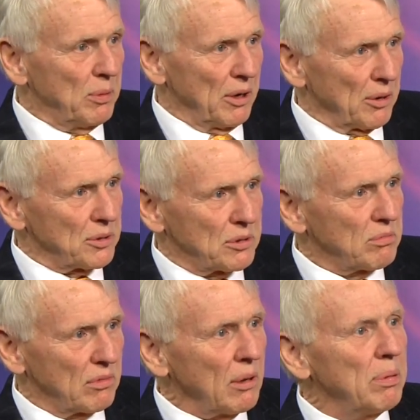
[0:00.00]

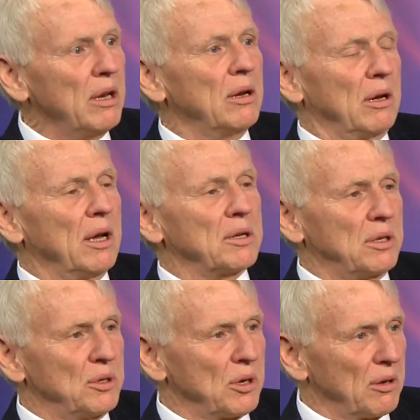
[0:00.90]
spheres competed
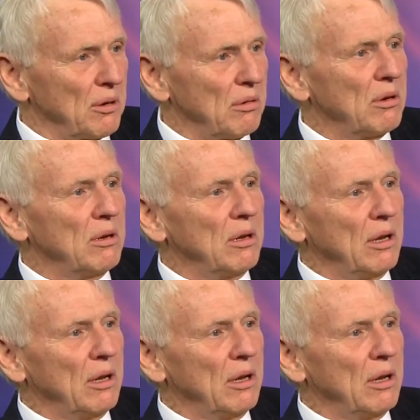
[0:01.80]
against each other.